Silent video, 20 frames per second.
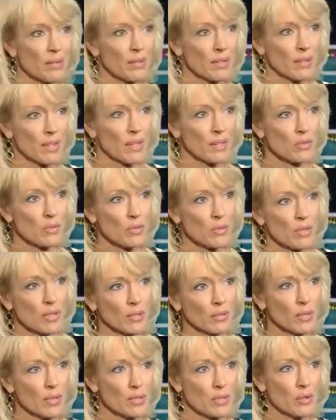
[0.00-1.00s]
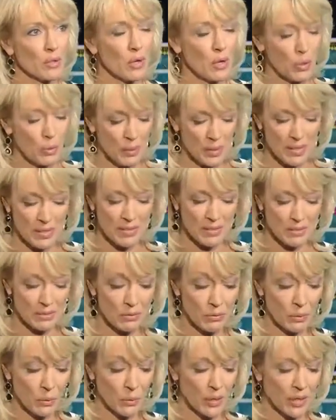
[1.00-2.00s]
The cancer cell doesn't know what it's in
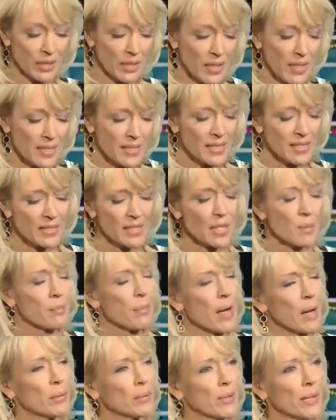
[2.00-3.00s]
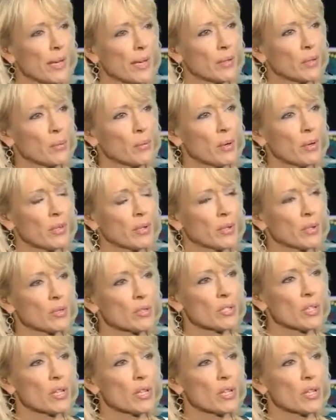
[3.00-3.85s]
for. Tell us about nanoparticles.